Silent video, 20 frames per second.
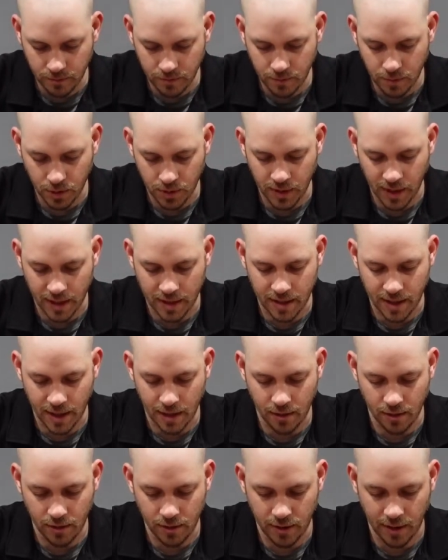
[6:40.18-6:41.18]
Put that
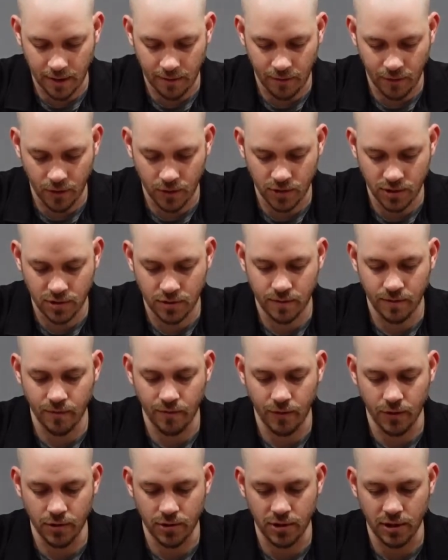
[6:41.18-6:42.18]
down onto that first
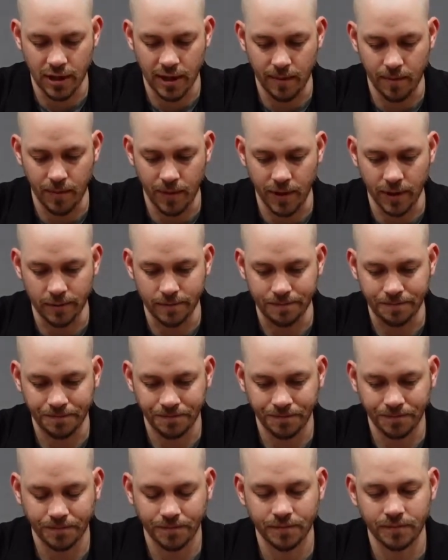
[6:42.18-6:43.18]
lip there.
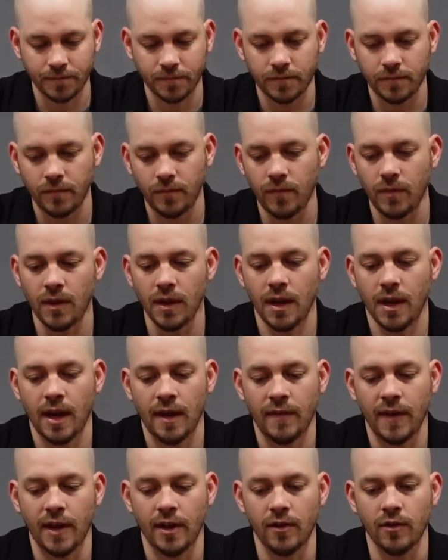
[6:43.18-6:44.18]

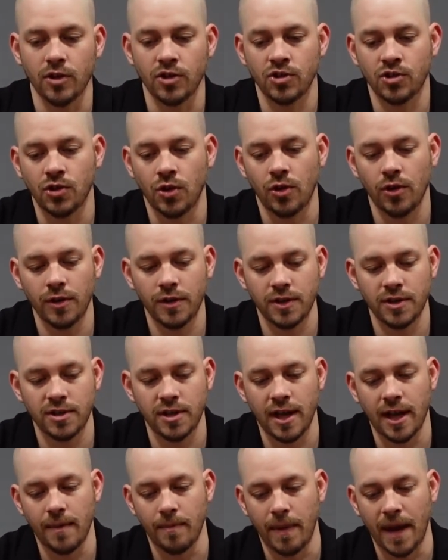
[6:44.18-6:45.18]
And then installing the
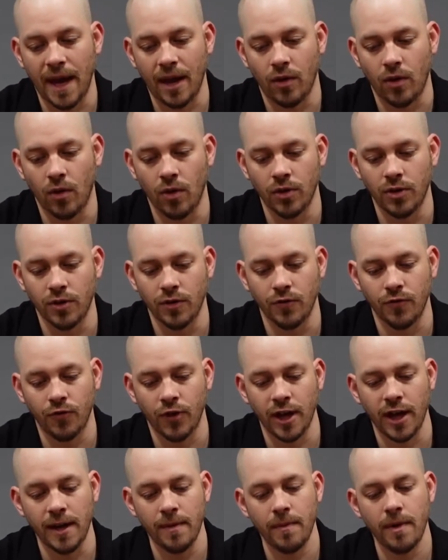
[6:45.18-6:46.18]
slide back onto the
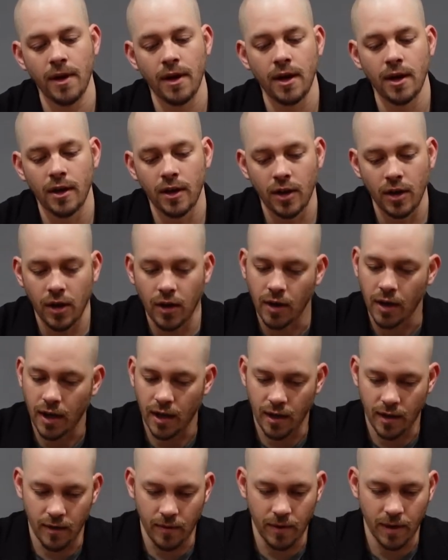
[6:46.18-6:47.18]
frame,
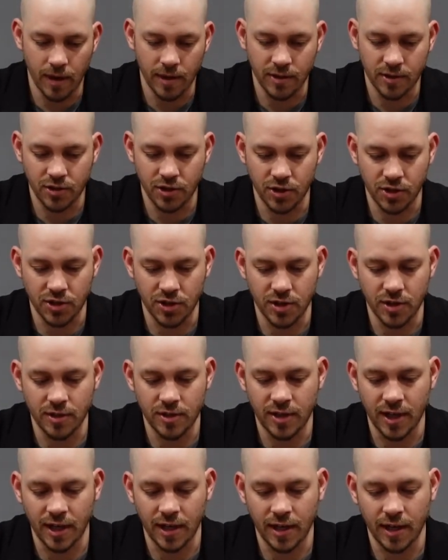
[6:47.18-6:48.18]
it's just
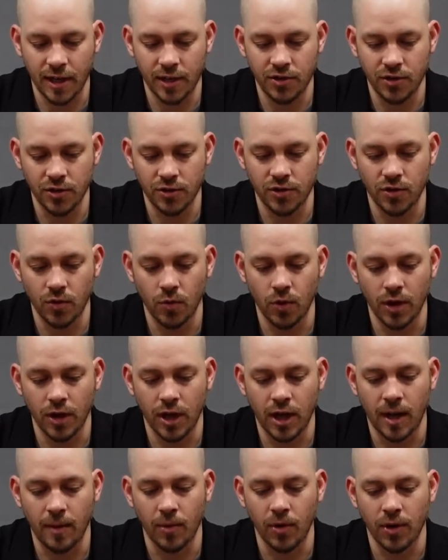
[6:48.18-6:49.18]
second nature to want to
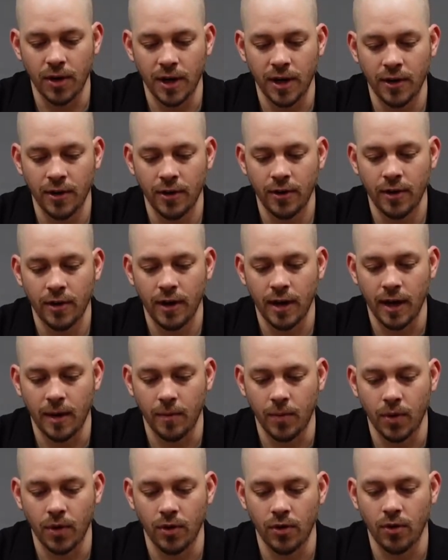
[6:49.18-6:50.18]
come on here and
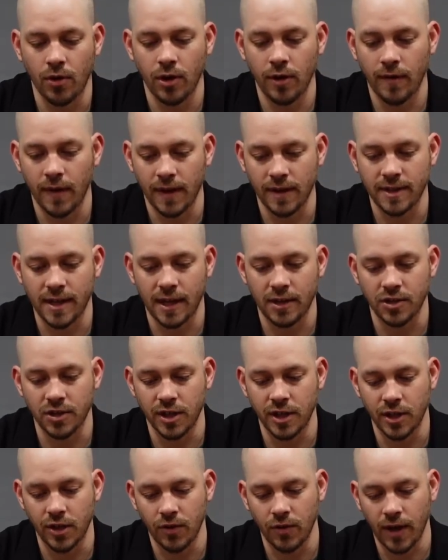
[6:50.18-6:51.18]
put it on. That's
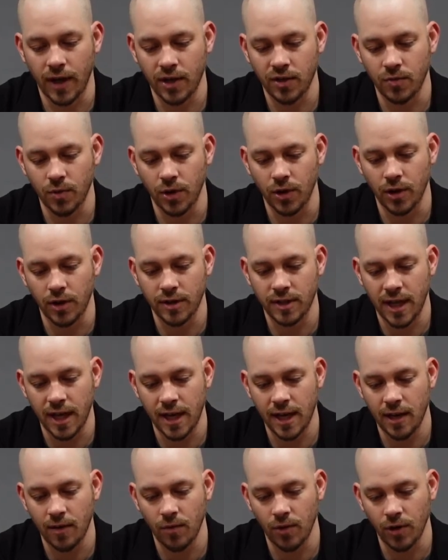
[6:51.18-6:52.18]
actually incorrect. We're going to
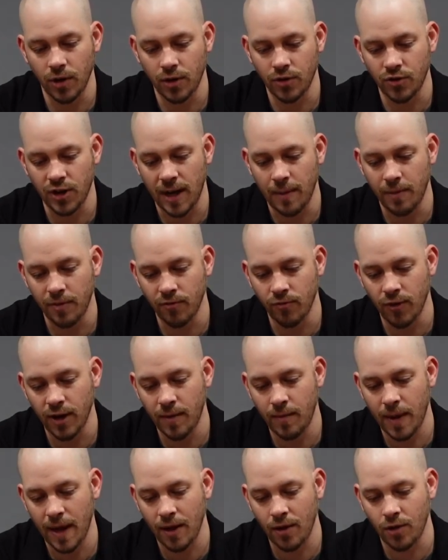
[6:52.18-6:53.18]
take it, we're going to drop it
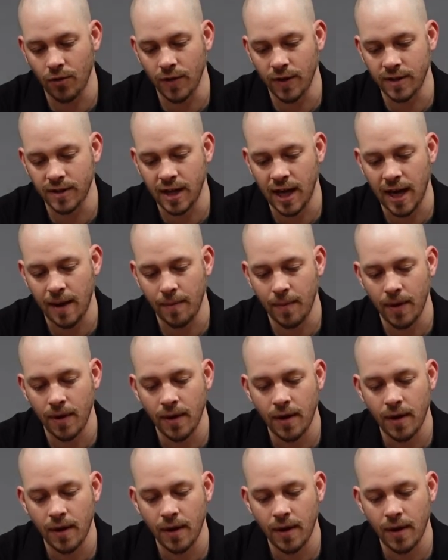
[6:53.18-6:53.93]
right back on the top